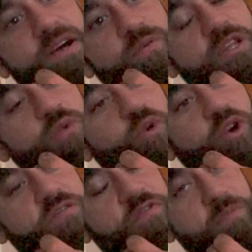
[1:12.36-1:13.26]
really
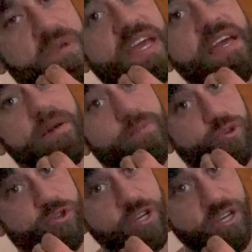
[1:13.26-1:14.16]
worked for me
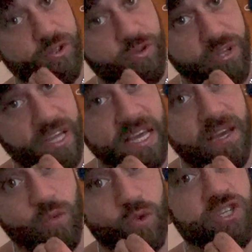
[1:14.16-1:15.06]

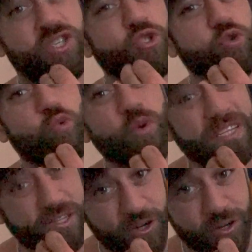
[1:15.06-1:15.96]
particularly was
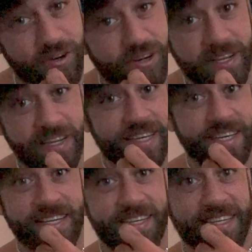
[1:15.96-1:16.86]
Twitter.
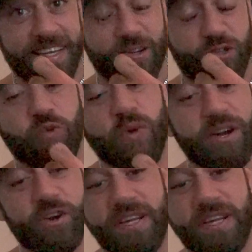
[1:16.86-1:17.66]
Now, Twitter